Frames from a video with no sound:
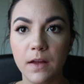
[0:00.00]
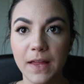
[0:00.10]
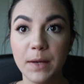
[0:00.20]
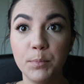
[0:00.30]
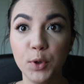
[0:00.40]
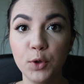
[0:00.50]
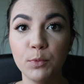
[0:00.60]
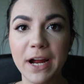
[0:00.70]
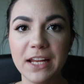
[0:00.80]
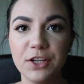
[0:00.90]
like boom
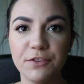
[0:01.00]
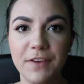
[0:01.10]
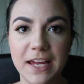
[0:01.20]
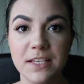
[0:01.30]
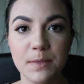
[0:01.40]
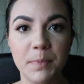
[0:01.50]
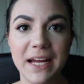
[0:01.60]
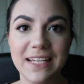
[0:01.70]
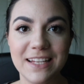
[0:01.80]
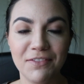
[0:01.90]
right in your face,
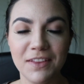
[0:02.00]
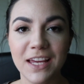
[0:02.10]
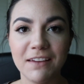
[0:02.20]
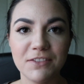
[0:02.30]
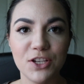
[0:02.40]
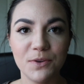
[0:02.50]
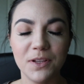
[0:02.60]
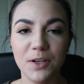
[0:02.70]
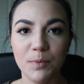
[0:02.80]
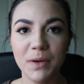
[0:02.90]
but it definitely gives you a
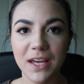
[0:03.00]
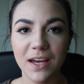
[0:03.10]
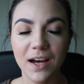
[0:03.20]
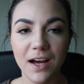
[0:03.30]
little bit